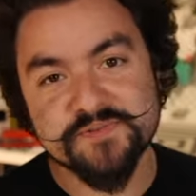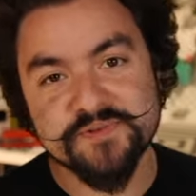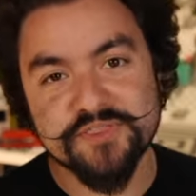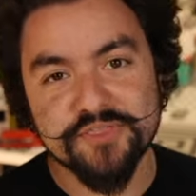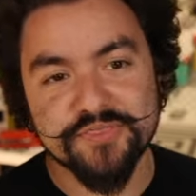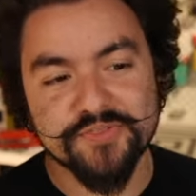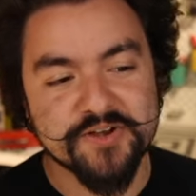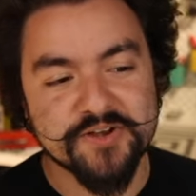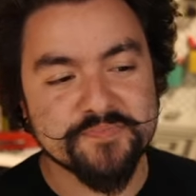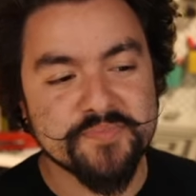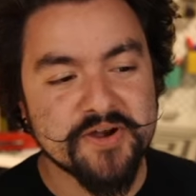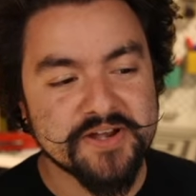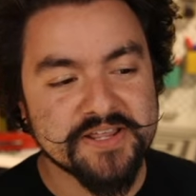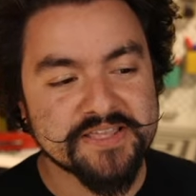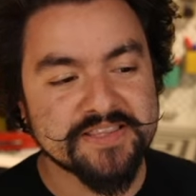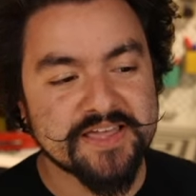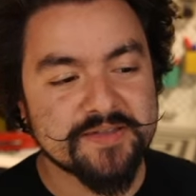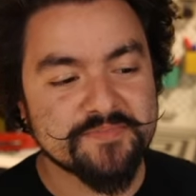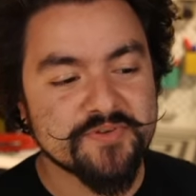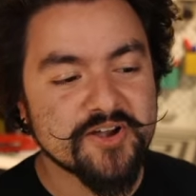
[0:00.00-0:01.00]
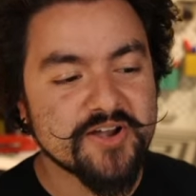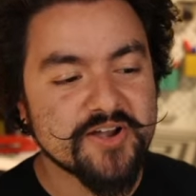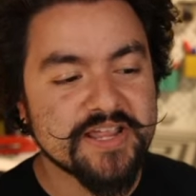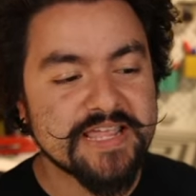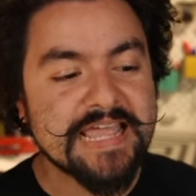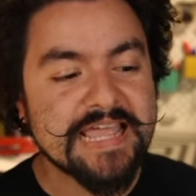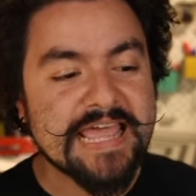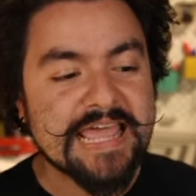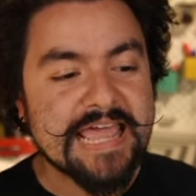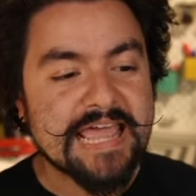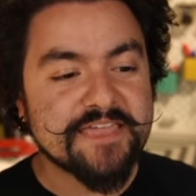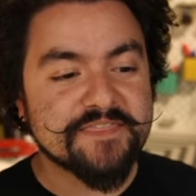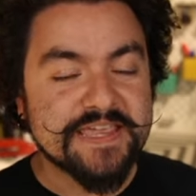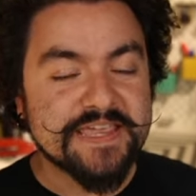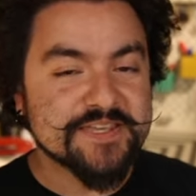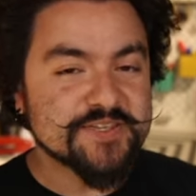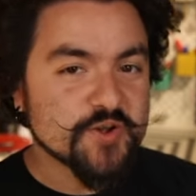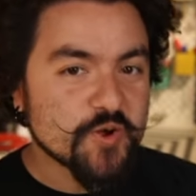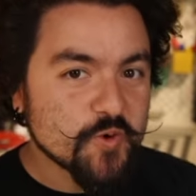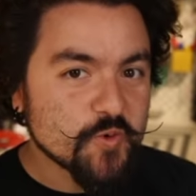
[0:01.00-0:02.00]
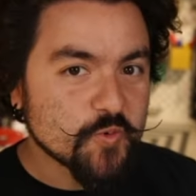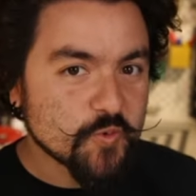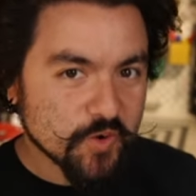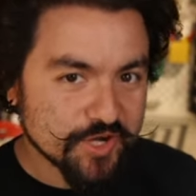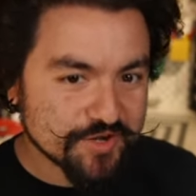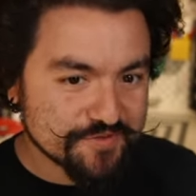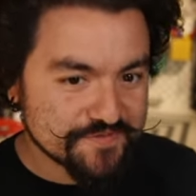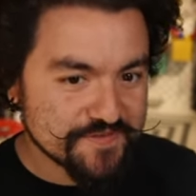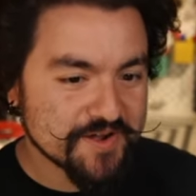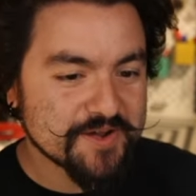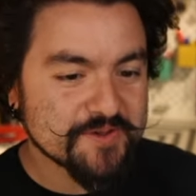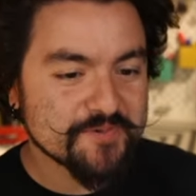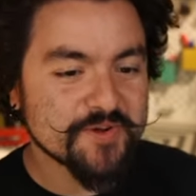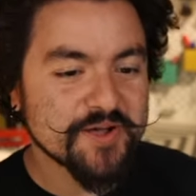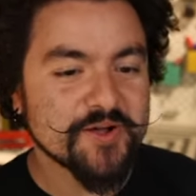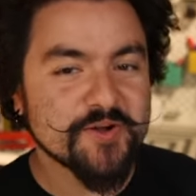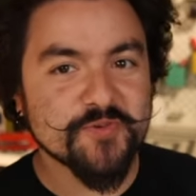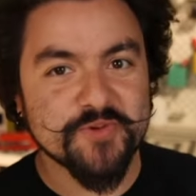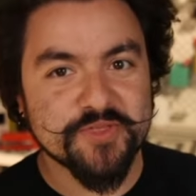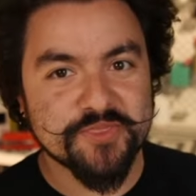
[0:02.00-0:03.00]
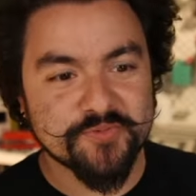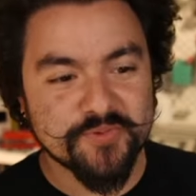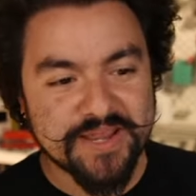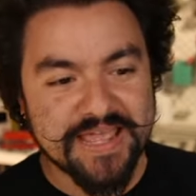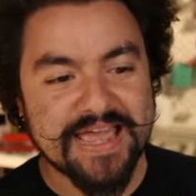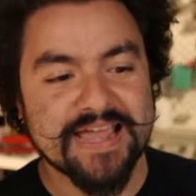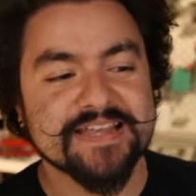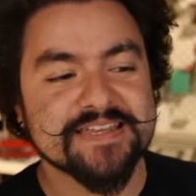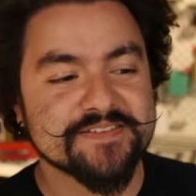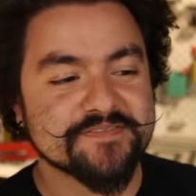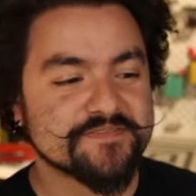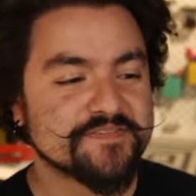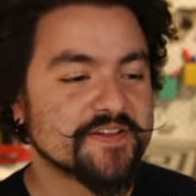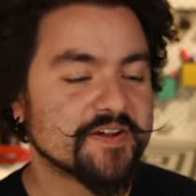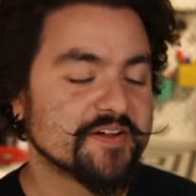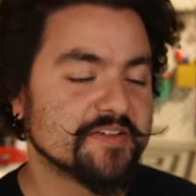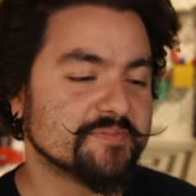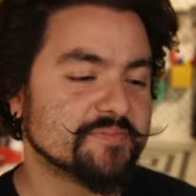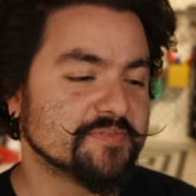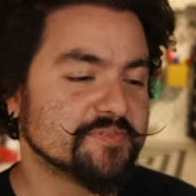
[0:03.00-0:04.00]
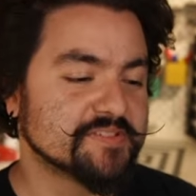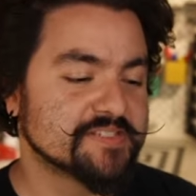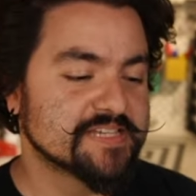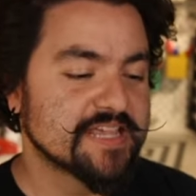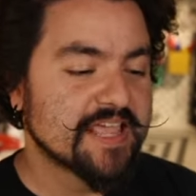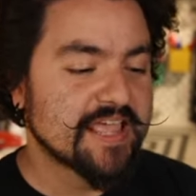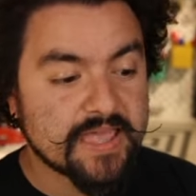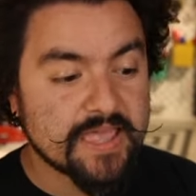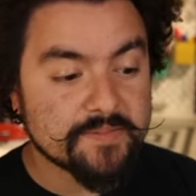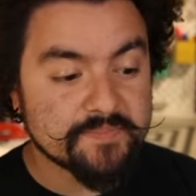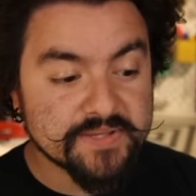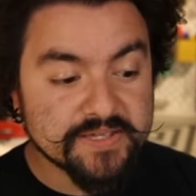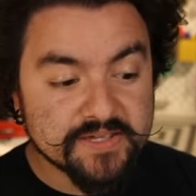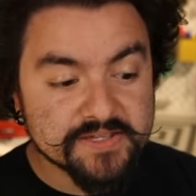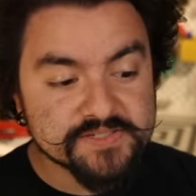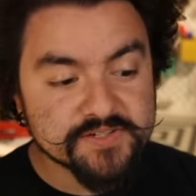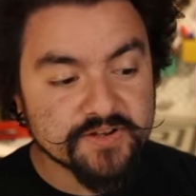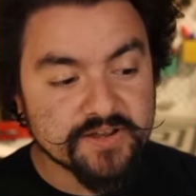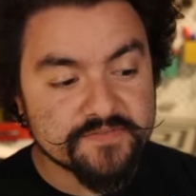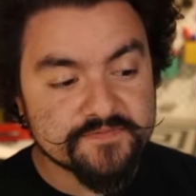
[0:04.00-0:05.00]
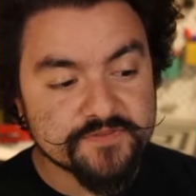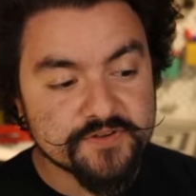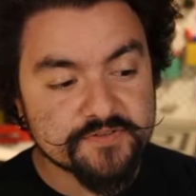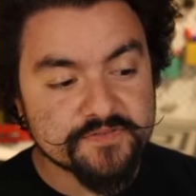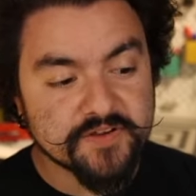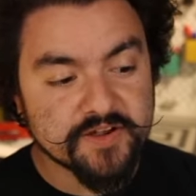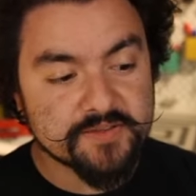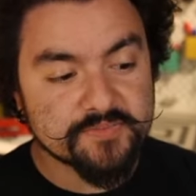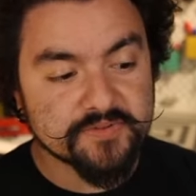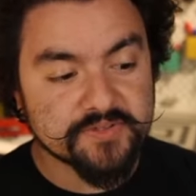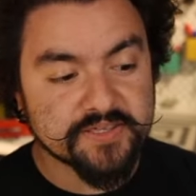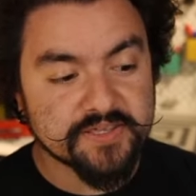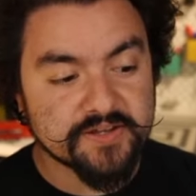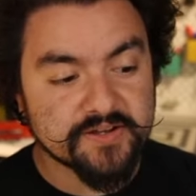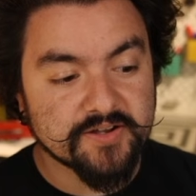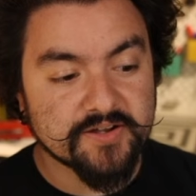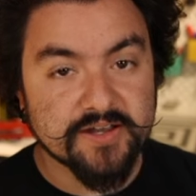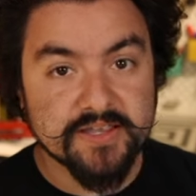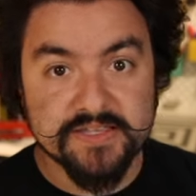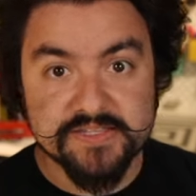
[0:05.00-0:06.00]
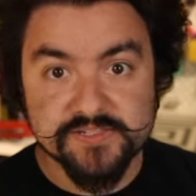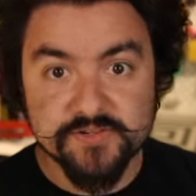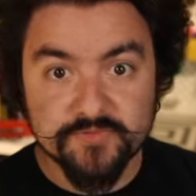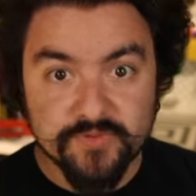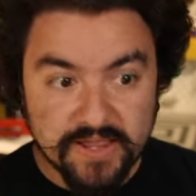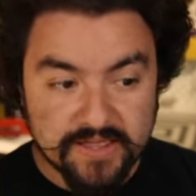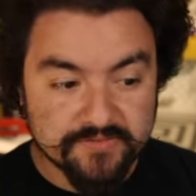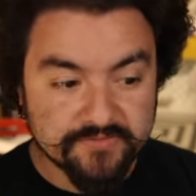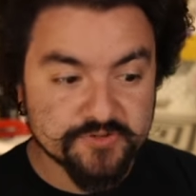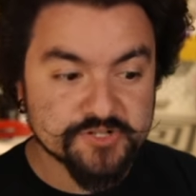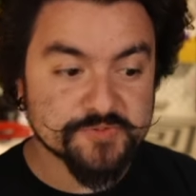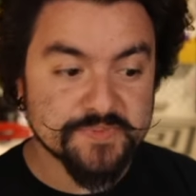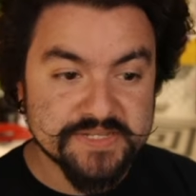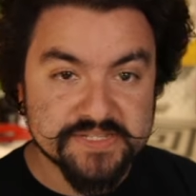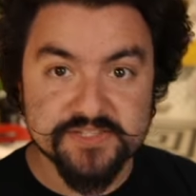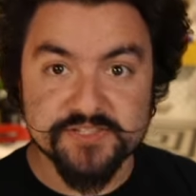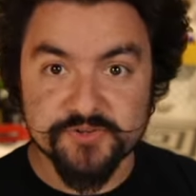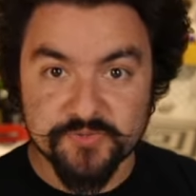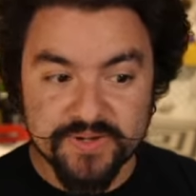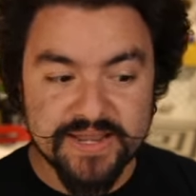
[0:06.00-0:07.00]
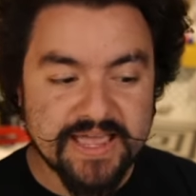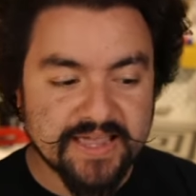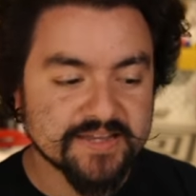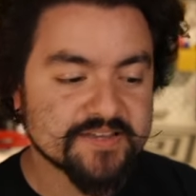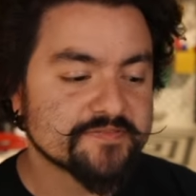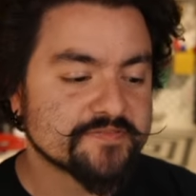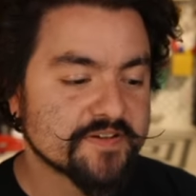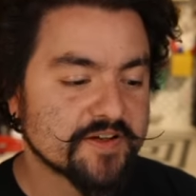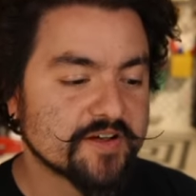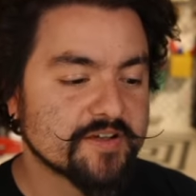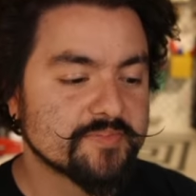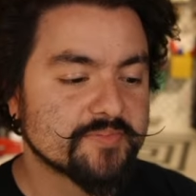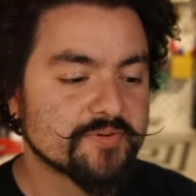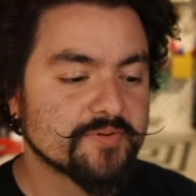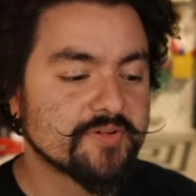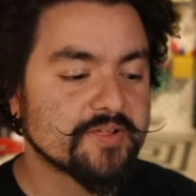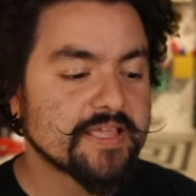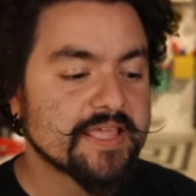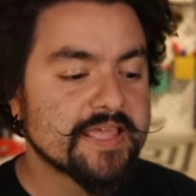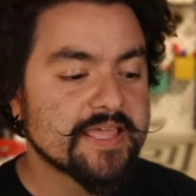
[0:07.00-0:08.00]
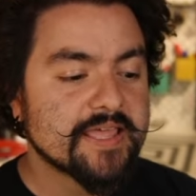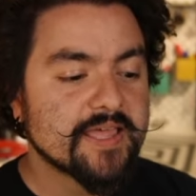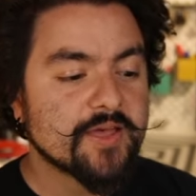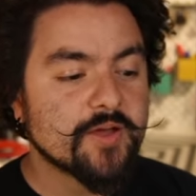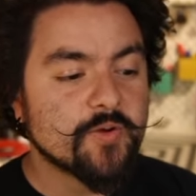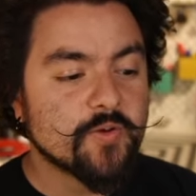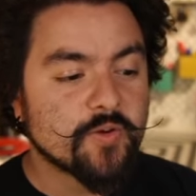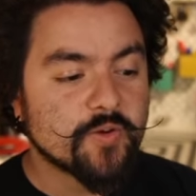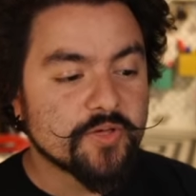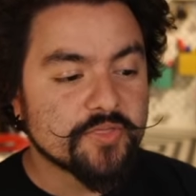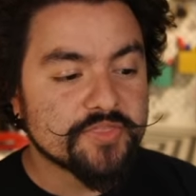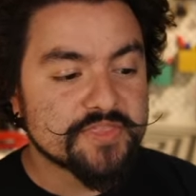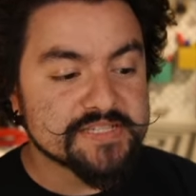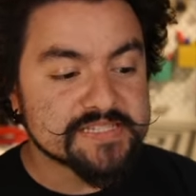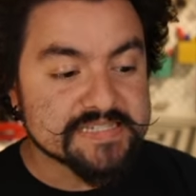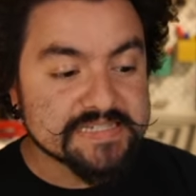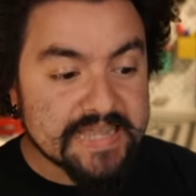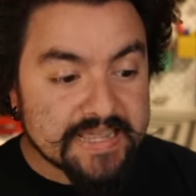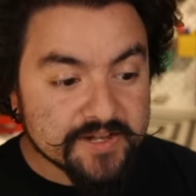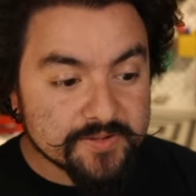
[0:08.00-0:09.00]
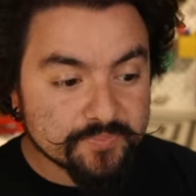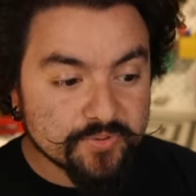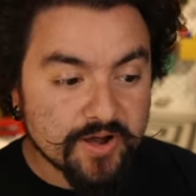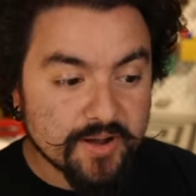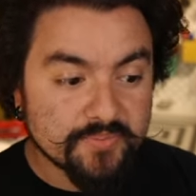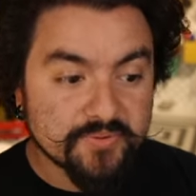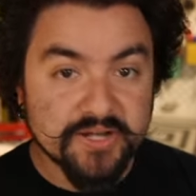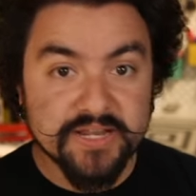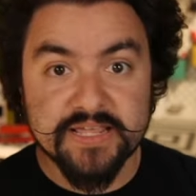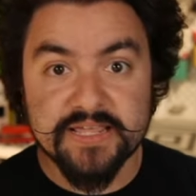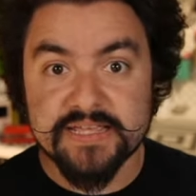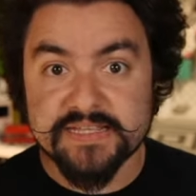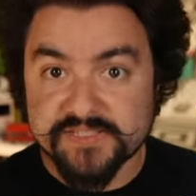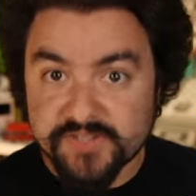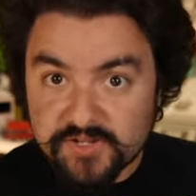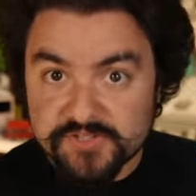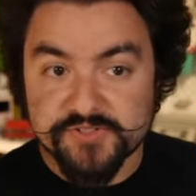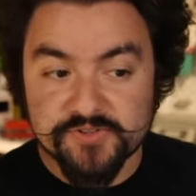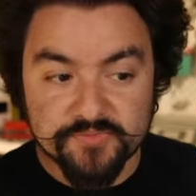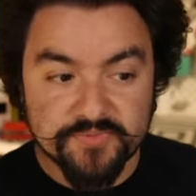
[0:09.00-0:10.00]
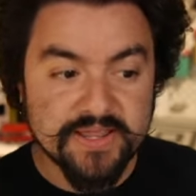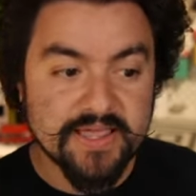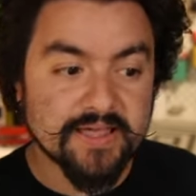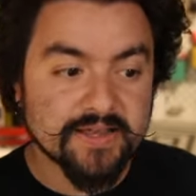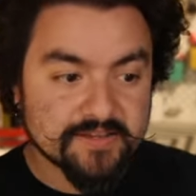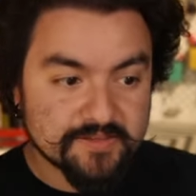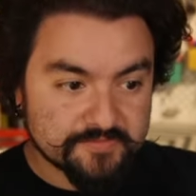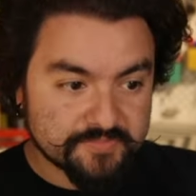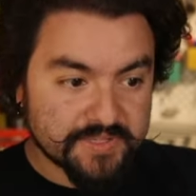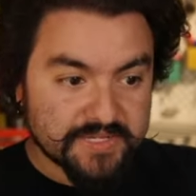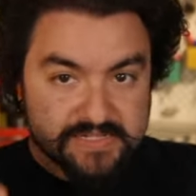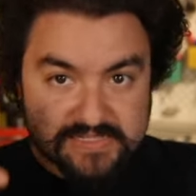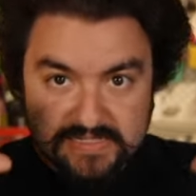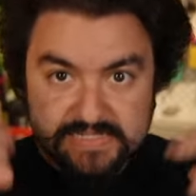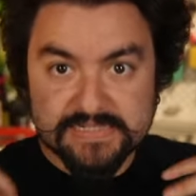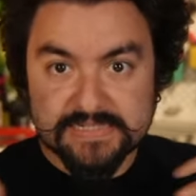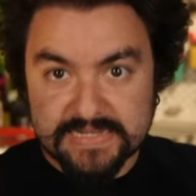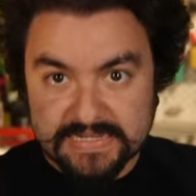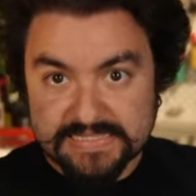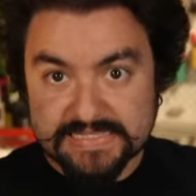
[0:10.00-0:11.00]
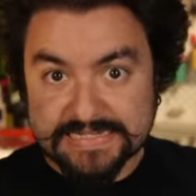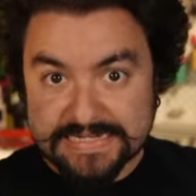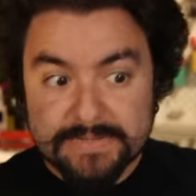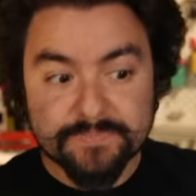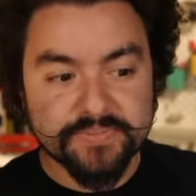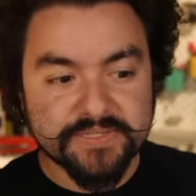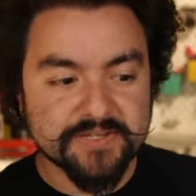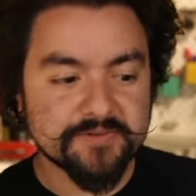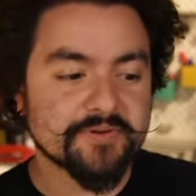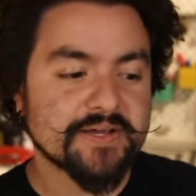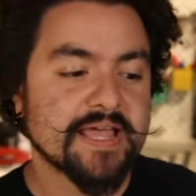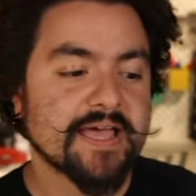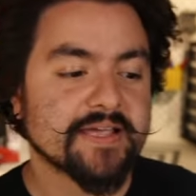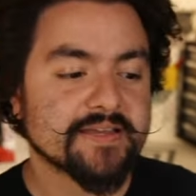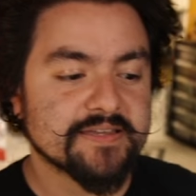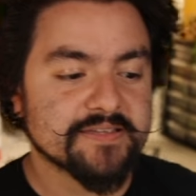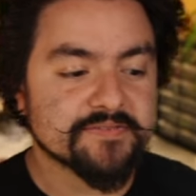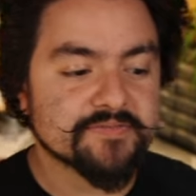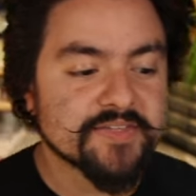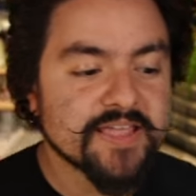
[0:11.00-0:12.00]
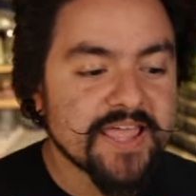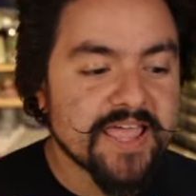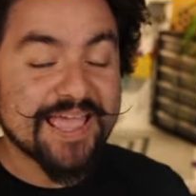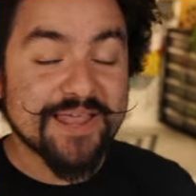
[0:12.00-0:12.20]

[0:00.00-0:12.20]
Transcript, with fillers: with a third-party library, they don't work very well with reactive variables. And because our info variable here is a ref, which means it's a reactive variable, this data property is also reactive because it's it's deeply reactive.